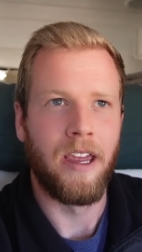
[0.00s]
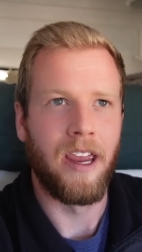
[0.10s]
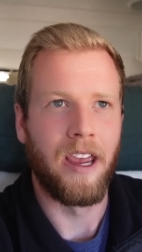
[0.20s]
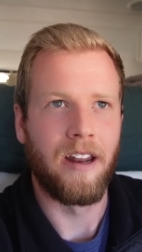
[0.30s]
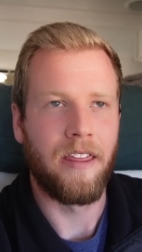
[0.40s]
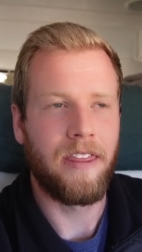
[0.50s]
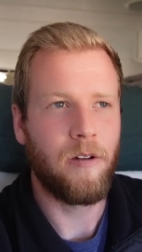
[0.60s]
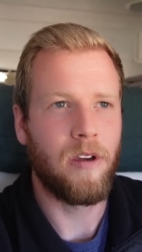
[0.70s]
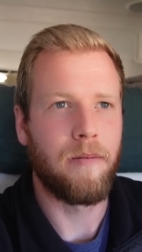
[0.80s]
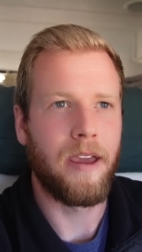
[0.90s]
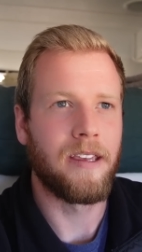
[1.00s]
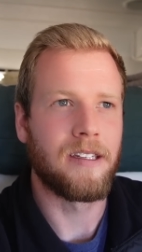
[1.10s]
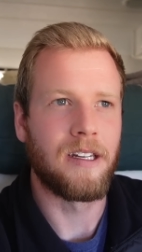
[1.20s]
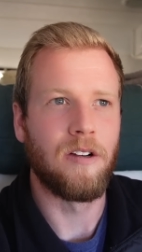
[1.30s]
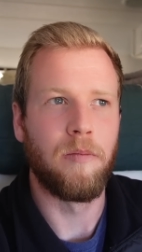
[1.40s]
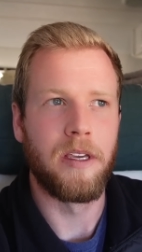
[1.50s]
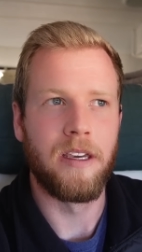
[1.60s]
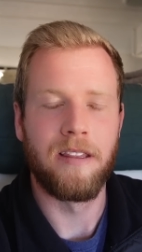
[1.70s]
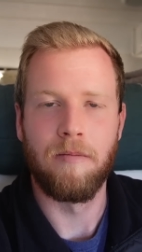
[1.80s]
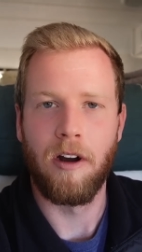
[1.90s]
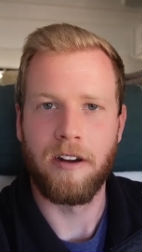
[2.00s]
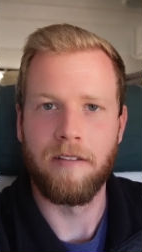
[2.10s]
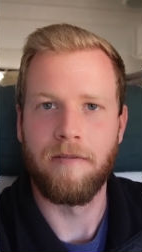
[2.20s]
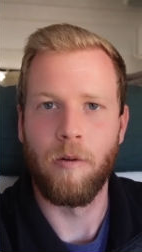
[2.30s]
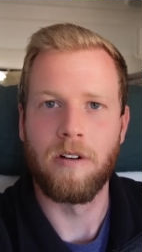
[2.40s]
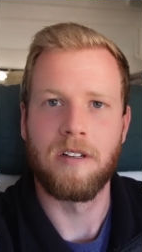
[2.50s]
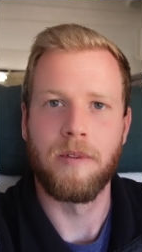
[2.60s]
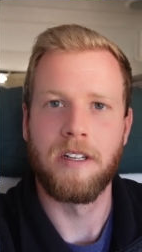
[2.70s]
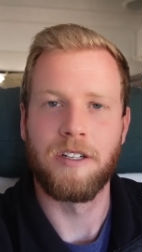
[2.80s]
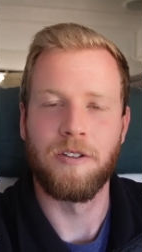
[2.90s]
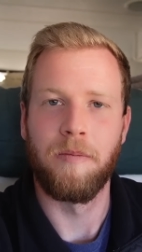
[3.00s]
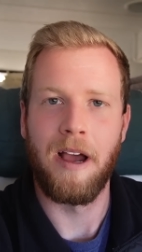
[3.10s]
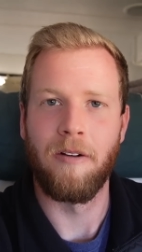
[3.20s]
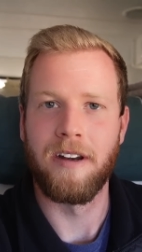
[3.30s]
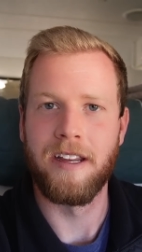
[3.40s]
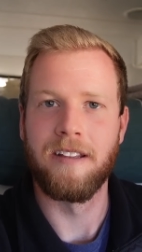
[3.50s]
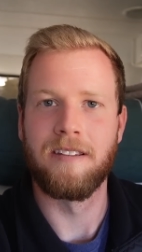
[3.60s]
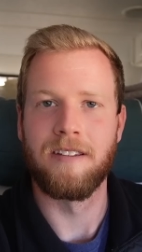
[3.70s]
And I think we may still be in the market for some additional power needs.